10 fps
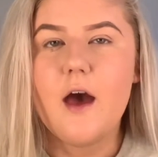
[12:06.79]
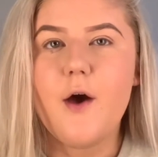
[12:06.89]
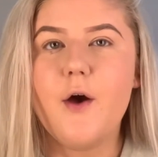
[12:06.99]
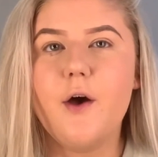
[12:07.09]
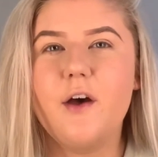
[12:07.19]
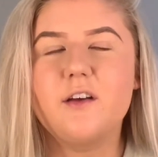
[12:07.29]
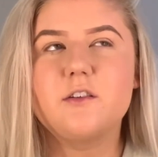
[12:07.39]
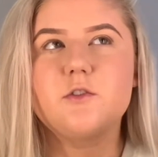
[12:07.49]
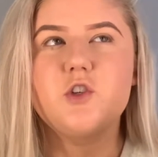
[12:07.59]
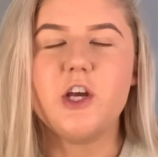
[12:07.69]
a
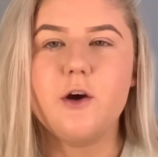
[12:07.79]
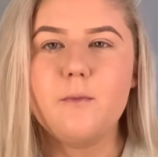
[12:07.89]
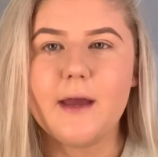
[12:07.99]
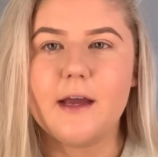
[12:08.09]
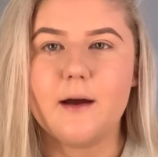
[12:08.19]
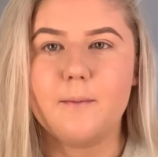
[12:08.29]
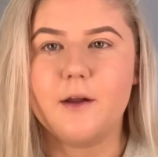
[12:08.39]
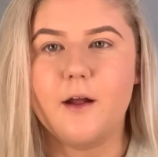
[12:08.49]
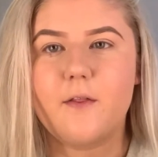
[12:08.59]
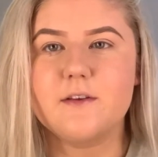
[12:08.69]
chill makeup
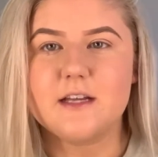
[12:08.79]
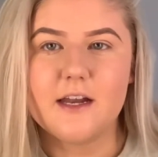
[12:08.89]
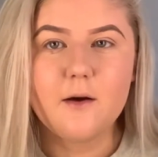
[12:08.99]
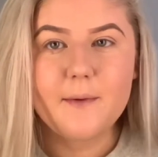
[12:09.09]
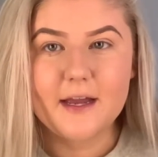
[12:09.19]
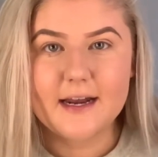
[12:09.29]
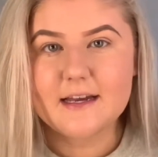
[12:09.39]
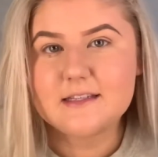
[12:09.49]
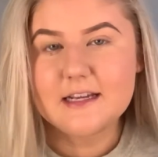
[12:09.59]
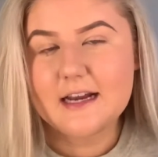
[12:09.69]
look that's a little bit
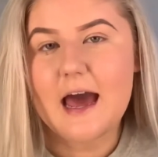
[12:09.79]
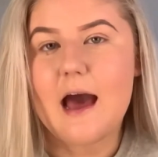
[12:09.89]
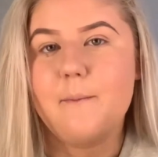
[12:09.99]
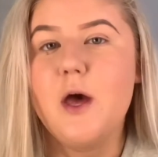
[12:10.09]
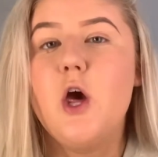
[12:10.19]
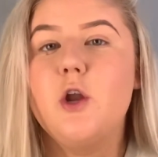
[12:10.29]
glitz and glam,